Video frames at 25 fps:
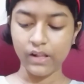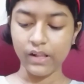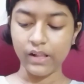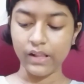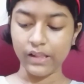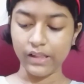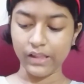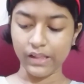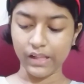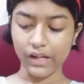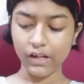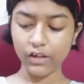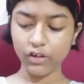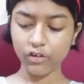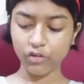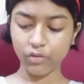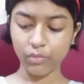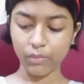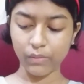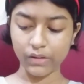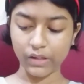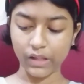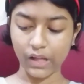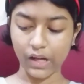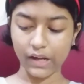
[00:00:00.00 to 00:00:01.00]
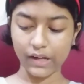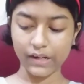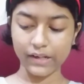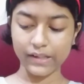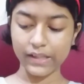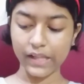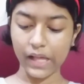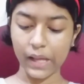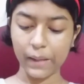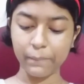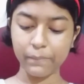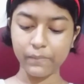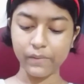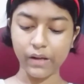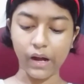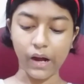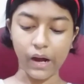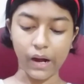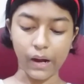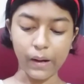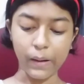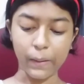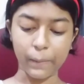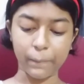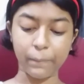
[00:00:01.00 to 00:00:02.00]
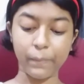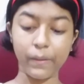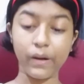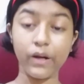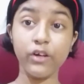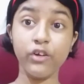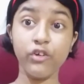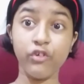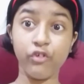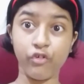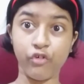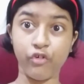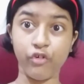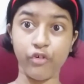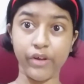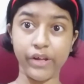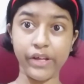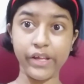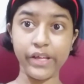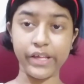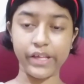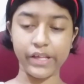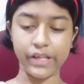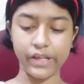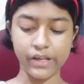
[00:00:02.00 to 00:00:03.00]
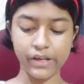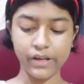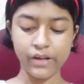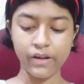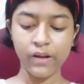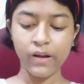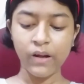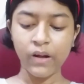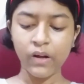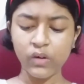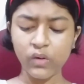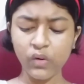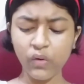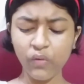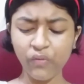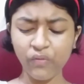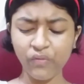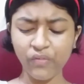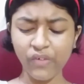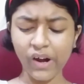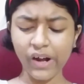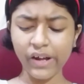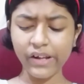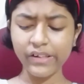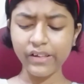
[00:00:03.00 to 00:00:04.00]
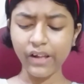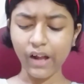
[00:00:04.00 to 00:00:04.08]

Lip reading: Lakshmana climbed up a tree to find